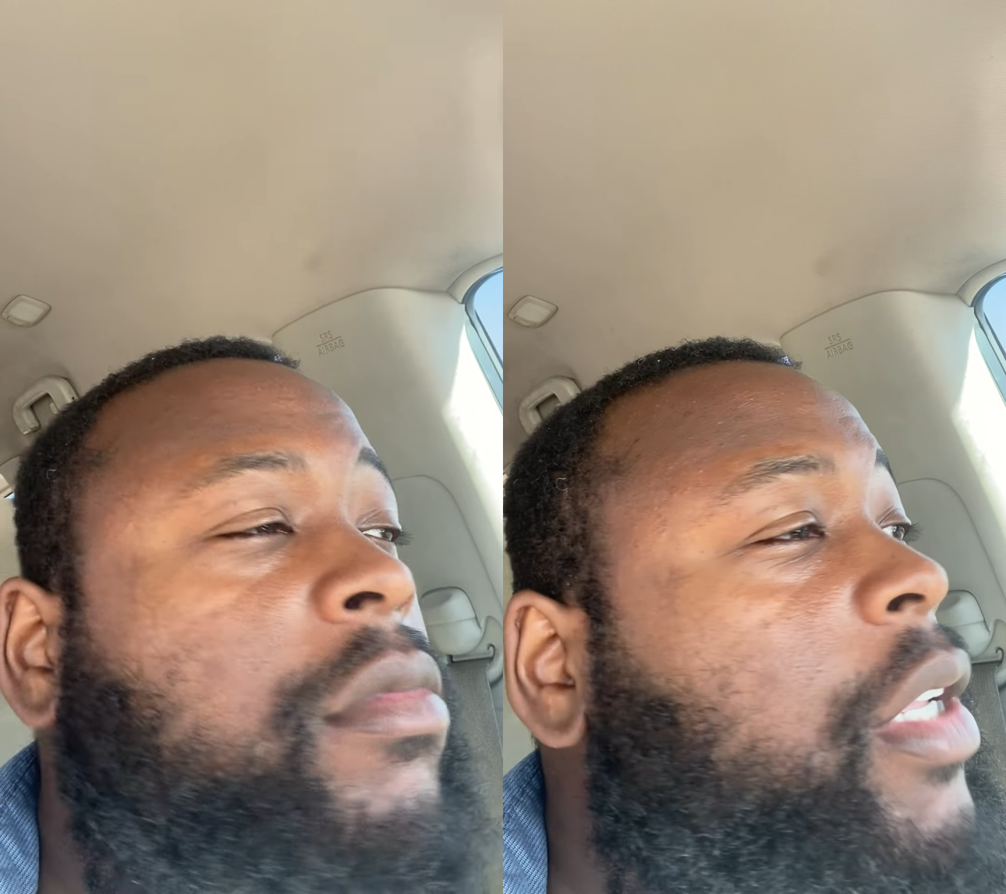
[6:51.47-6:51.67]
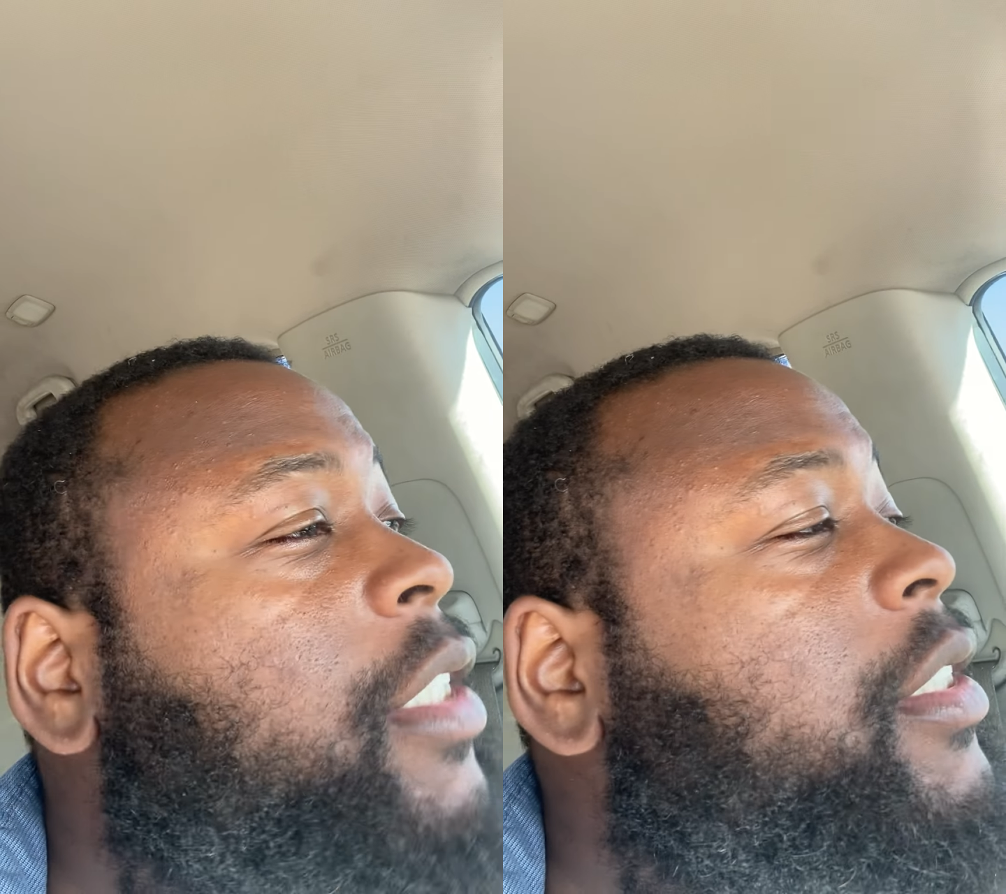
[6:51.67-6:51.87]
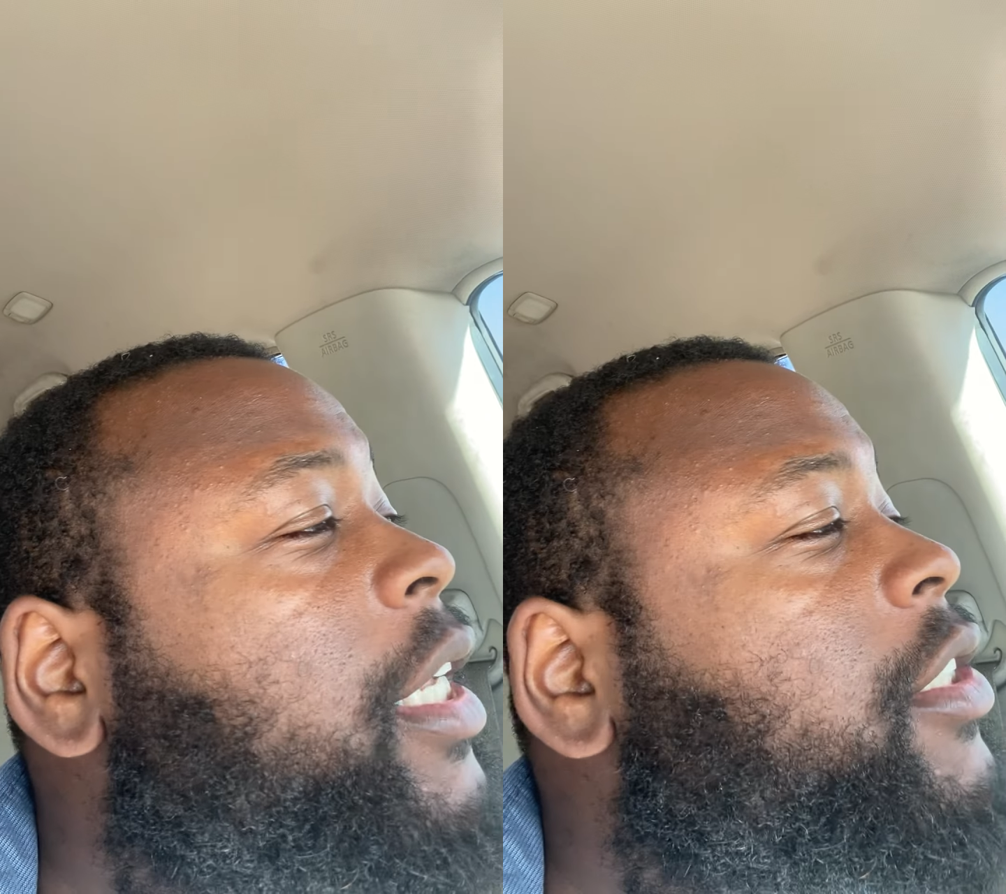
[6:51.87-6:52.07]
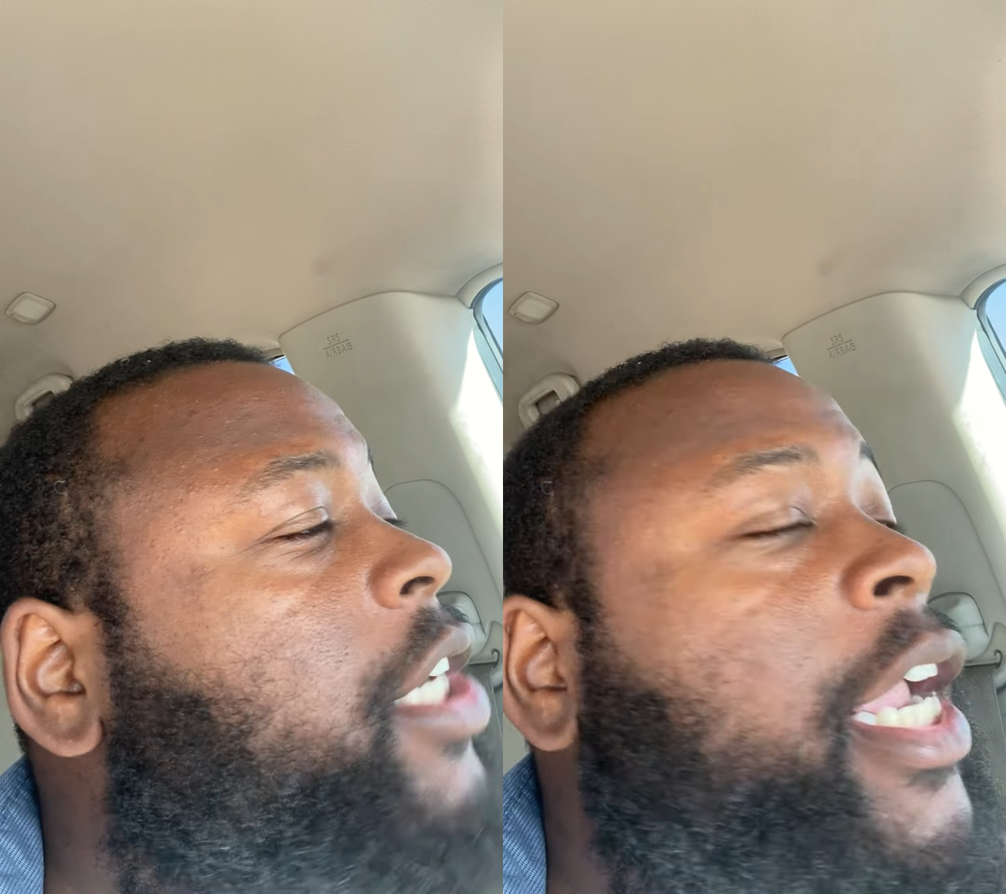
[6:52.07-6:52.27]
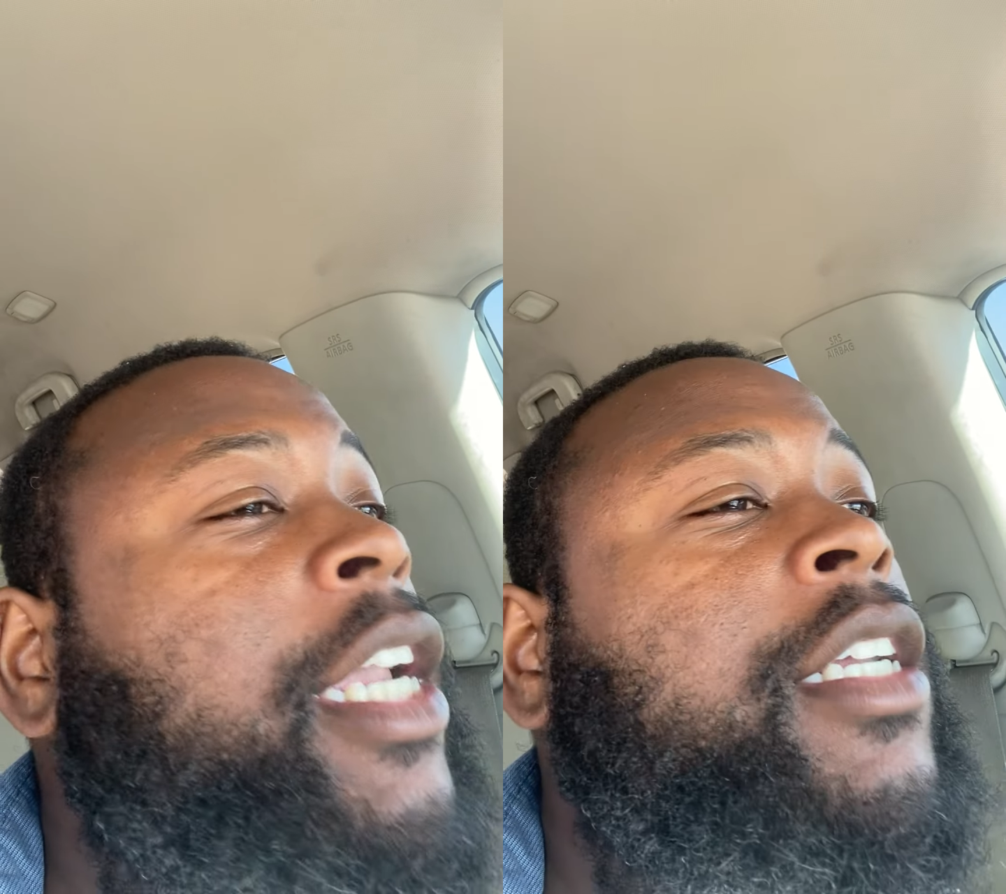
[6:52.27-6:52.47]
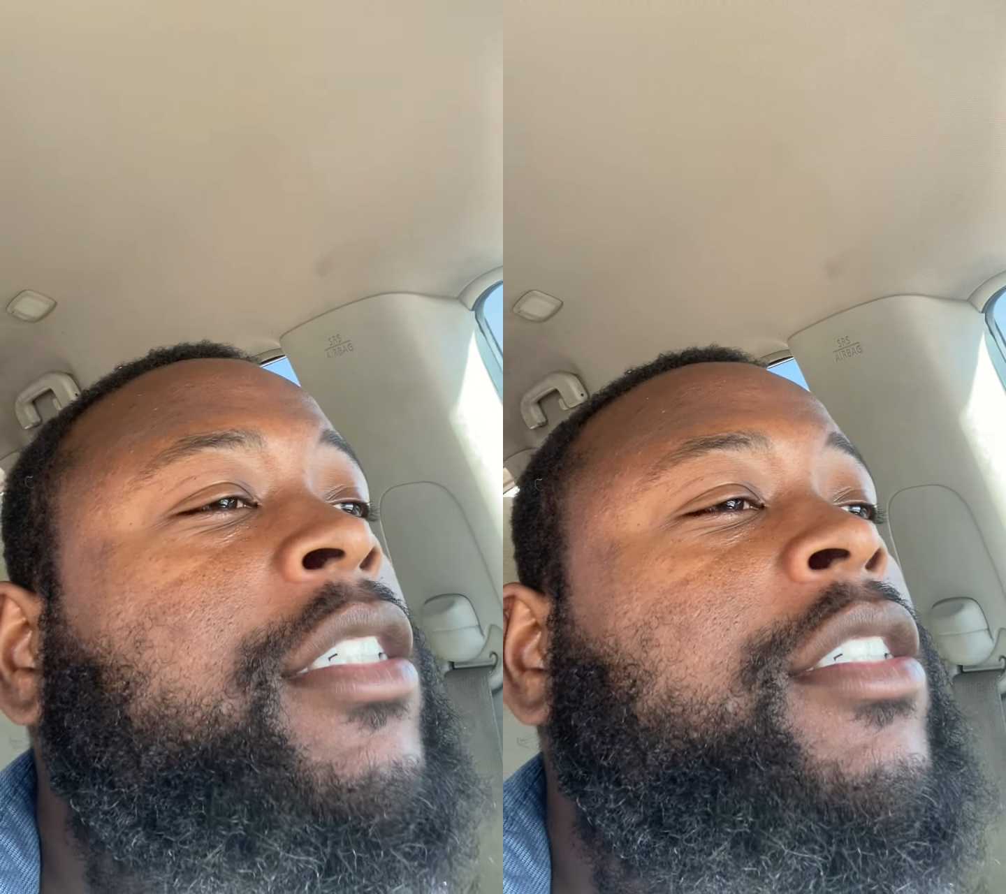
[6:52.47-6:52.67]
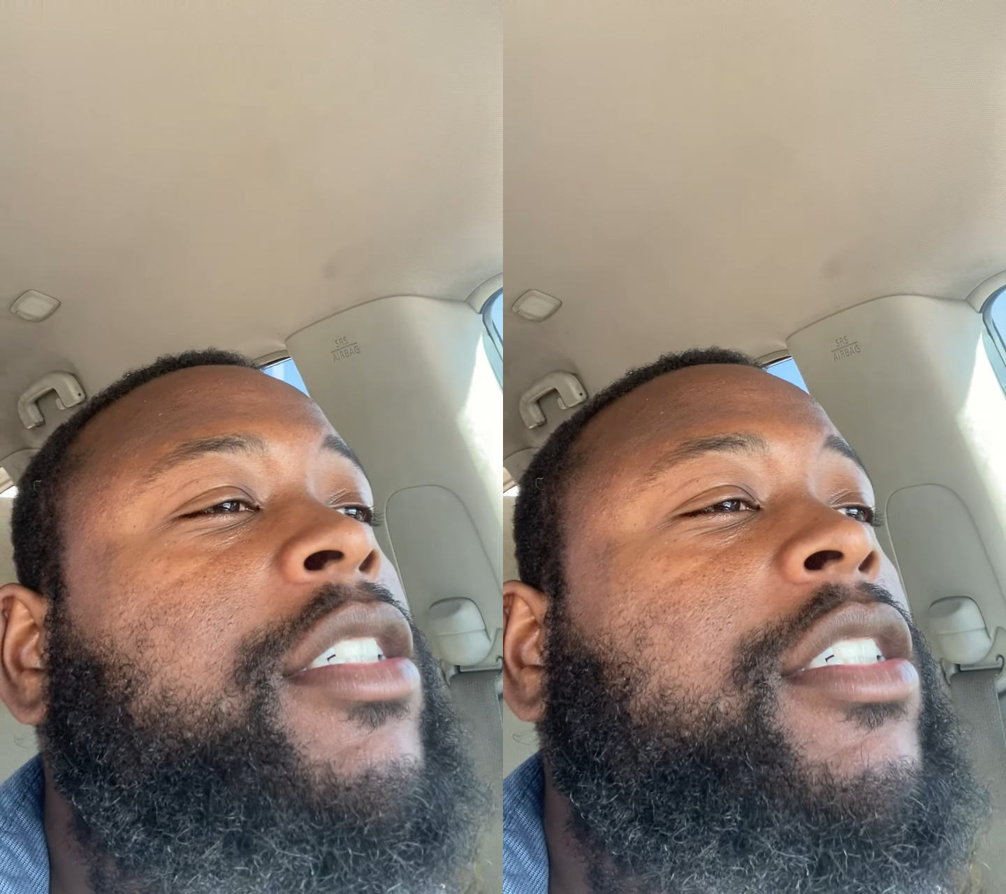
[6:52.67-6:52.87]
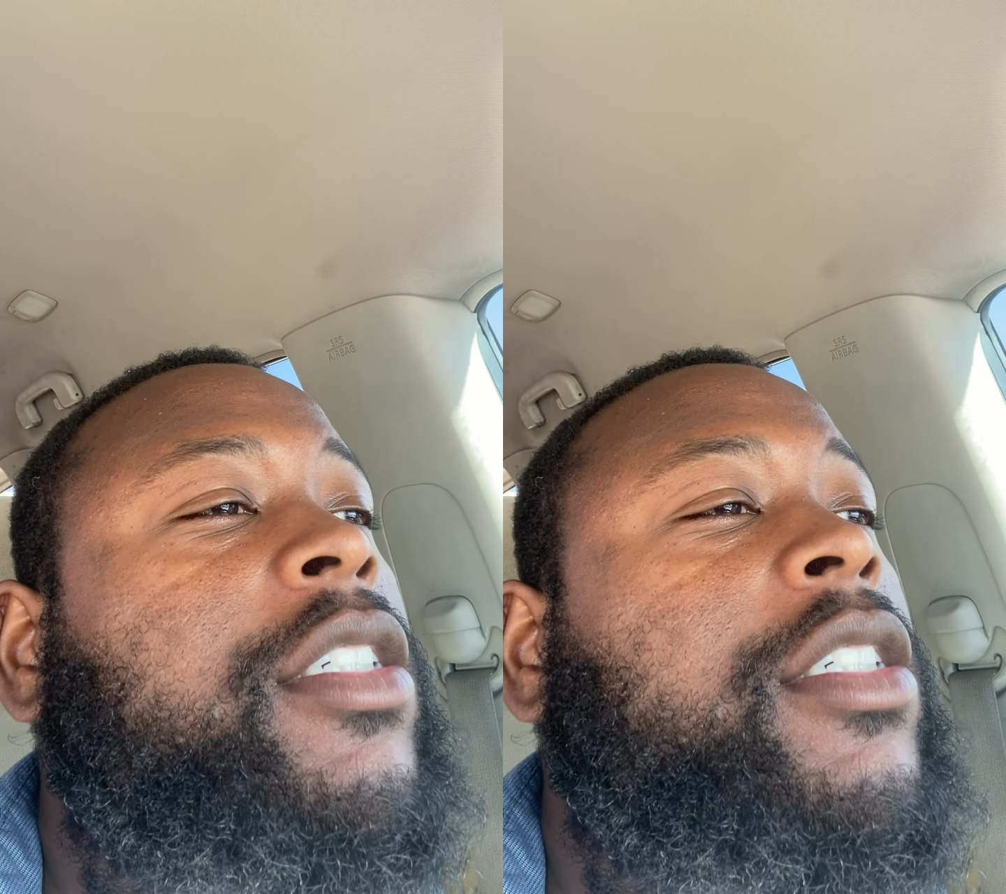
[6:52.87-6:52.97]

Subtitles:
and said change.